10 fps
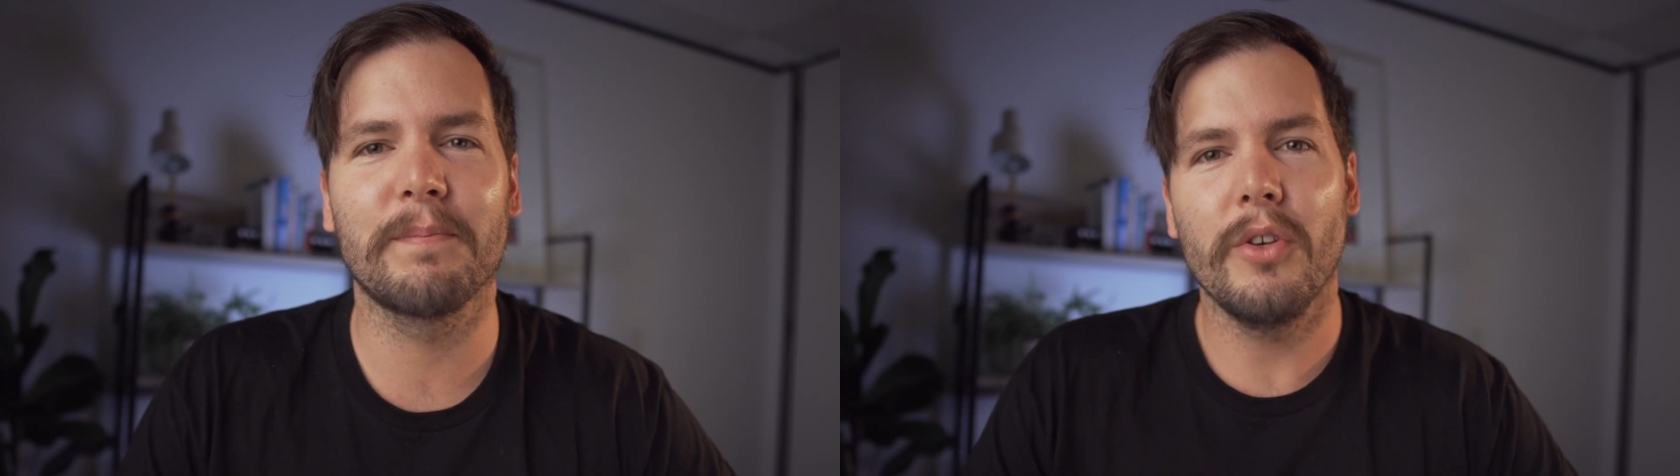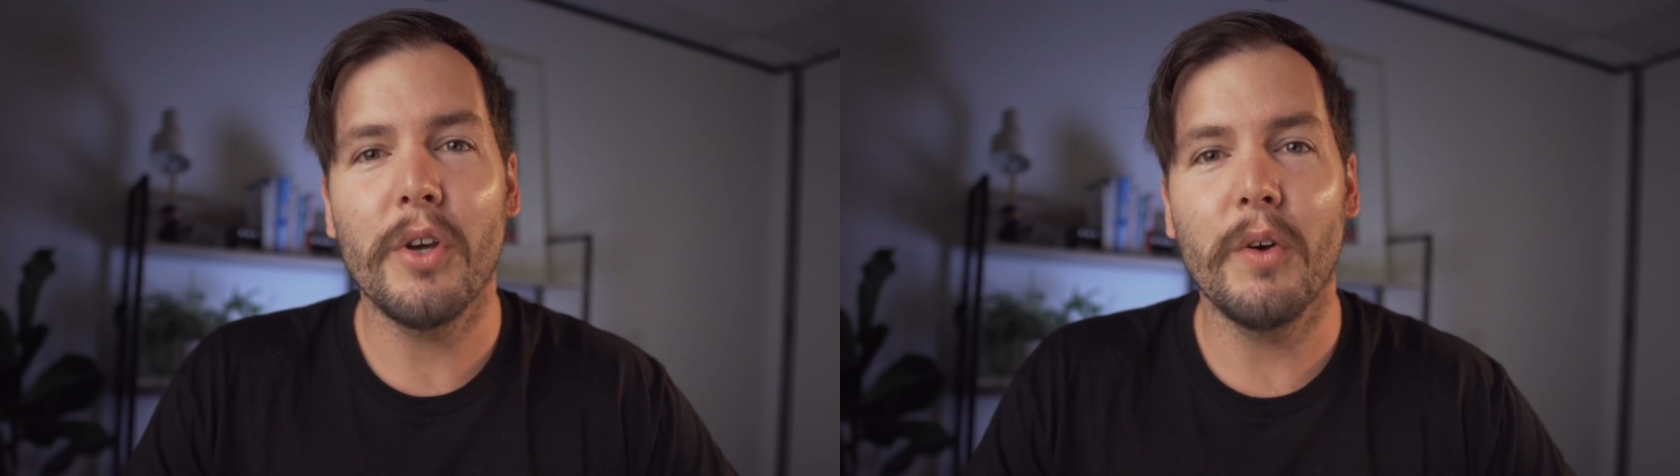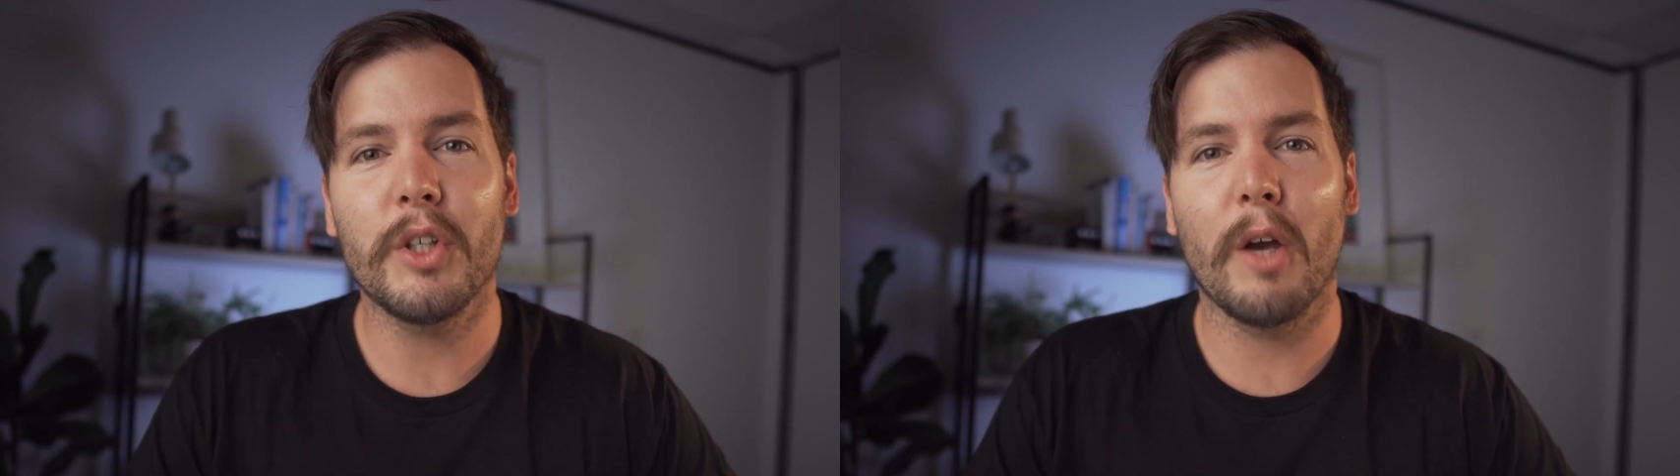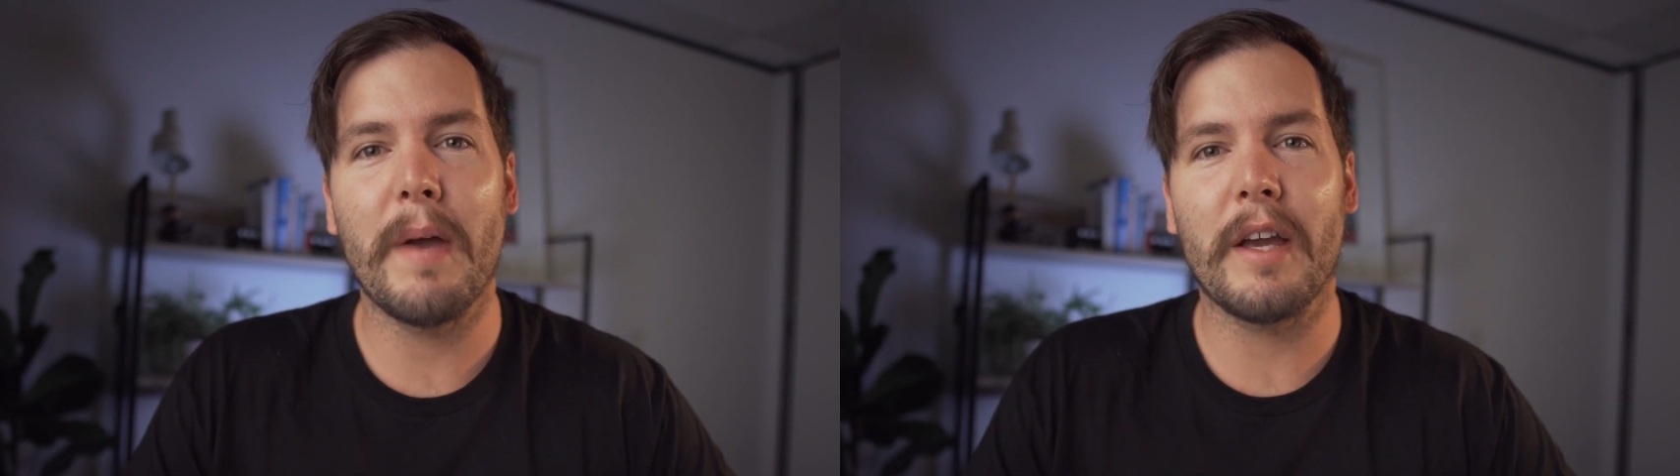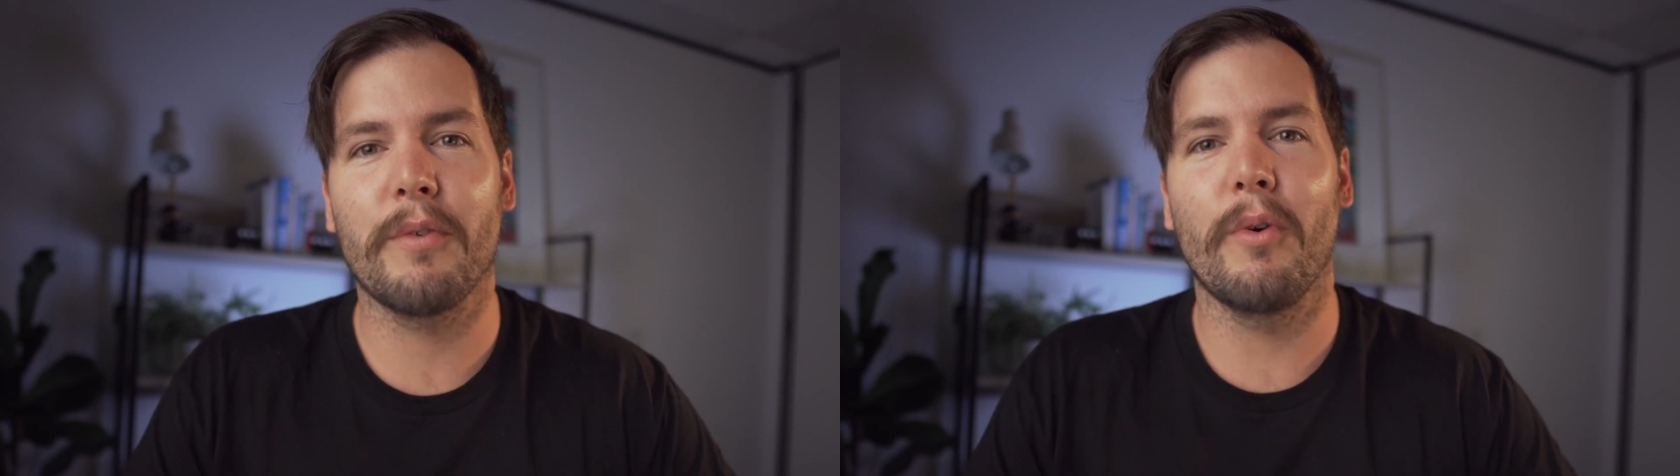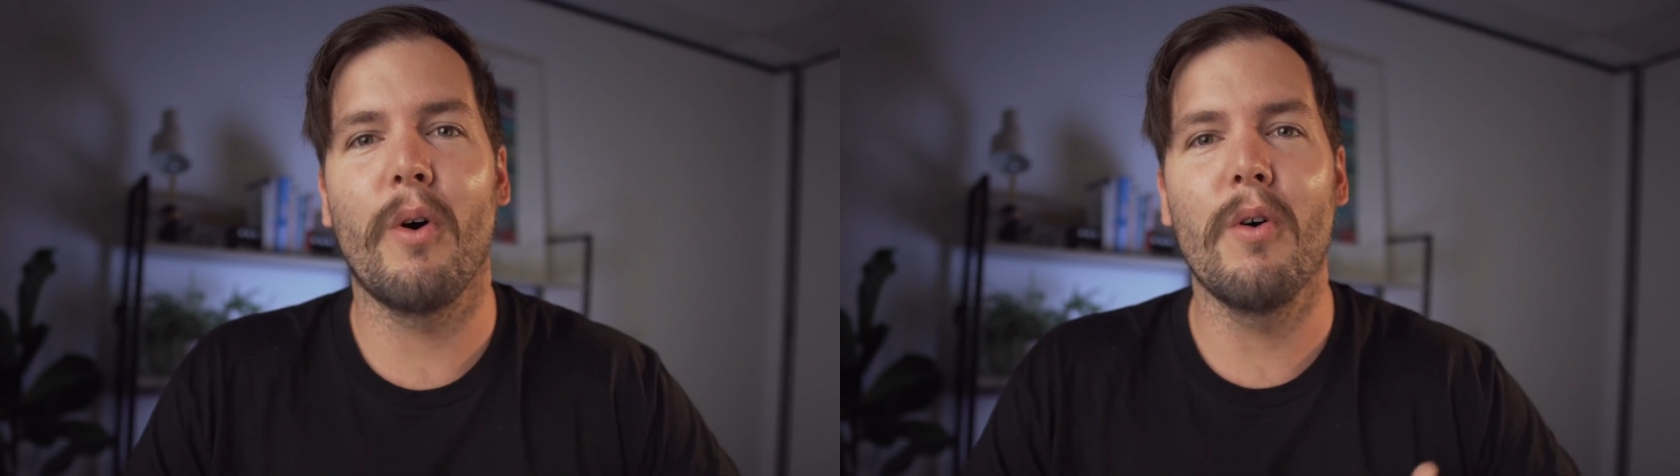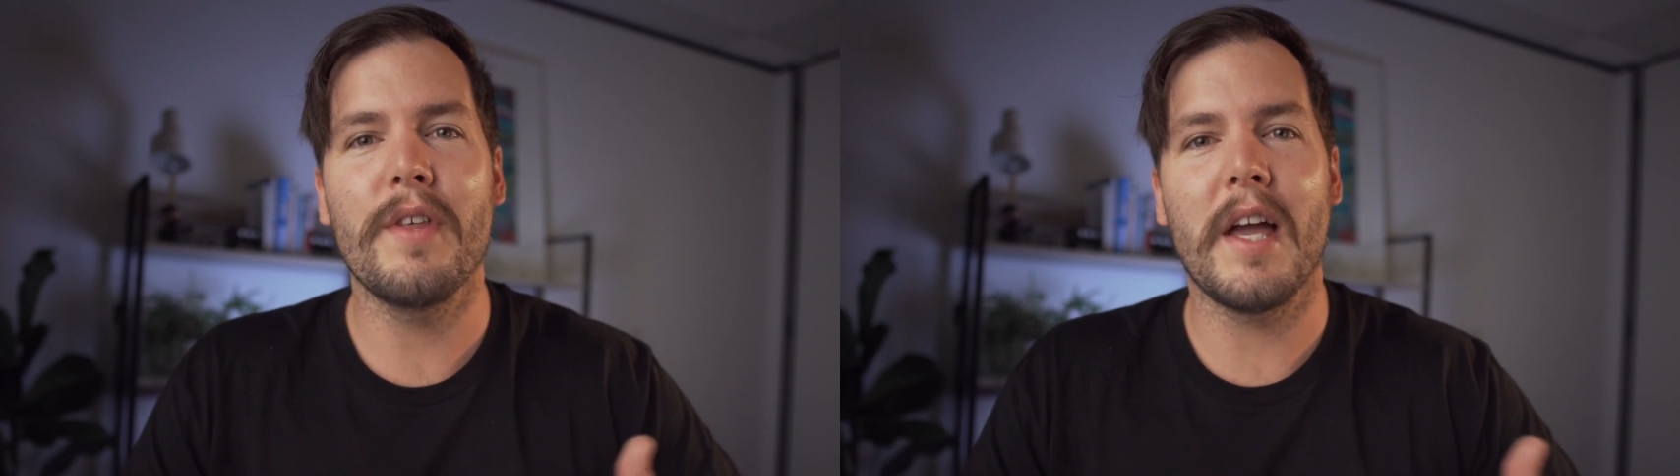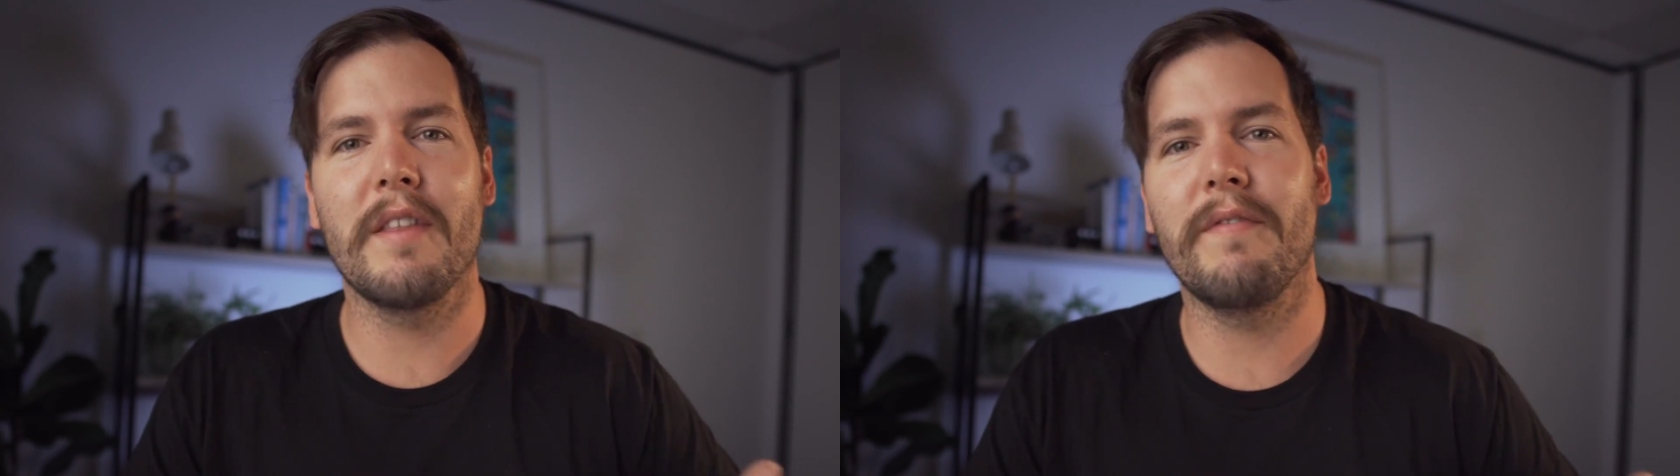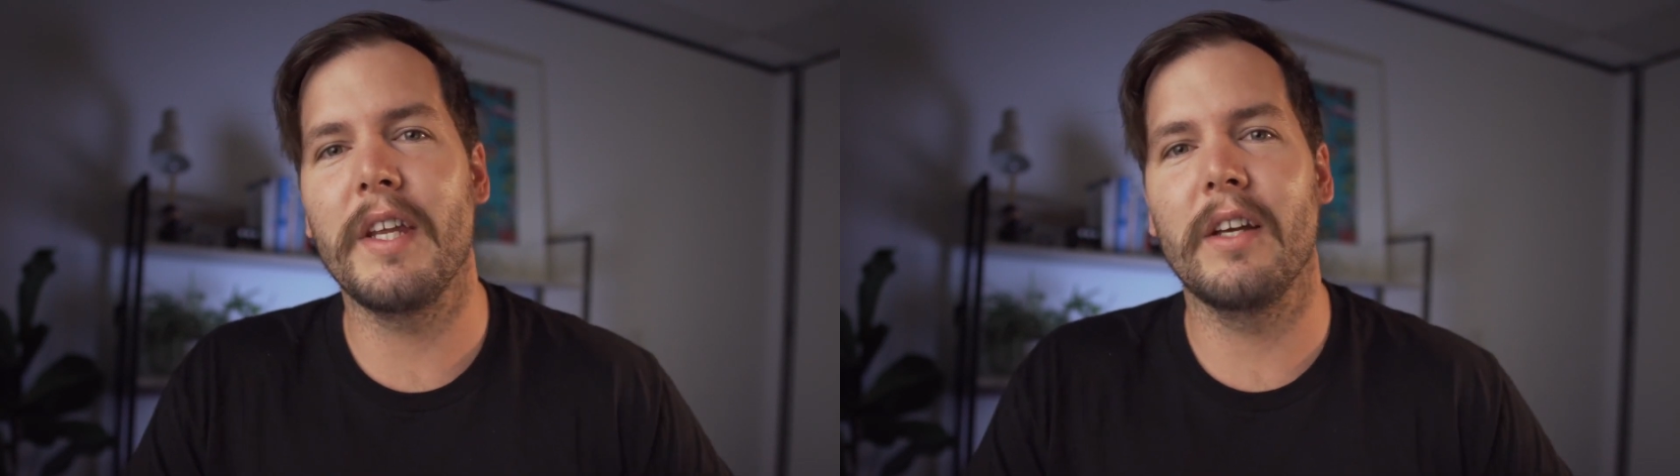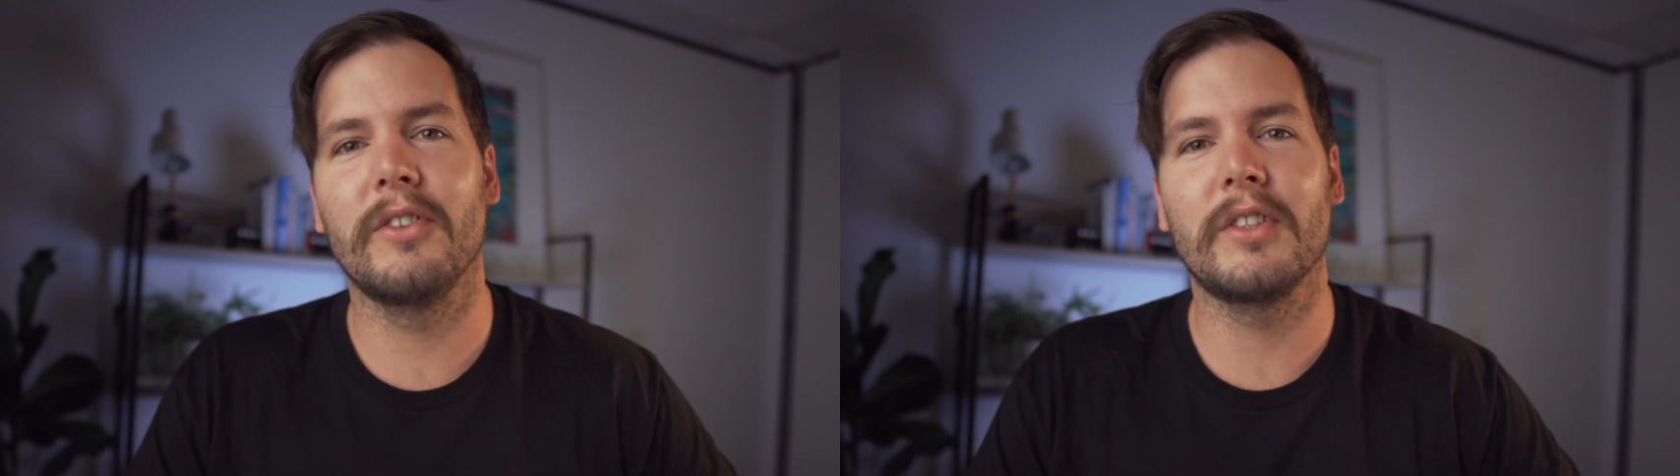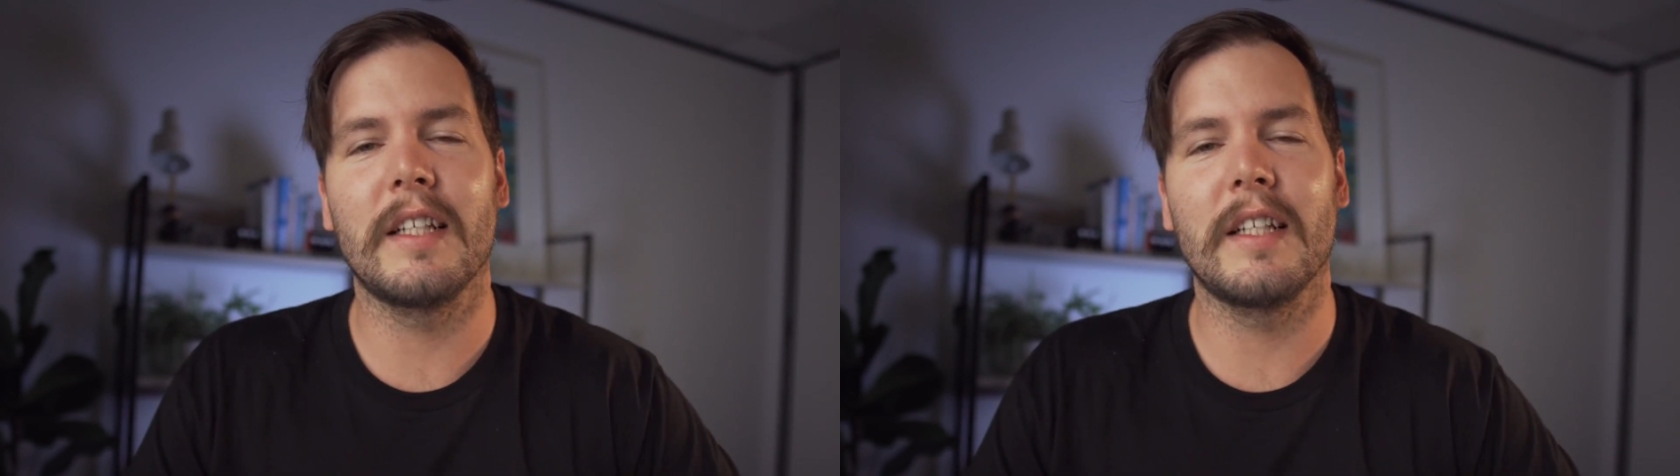You can always go back through all the other videos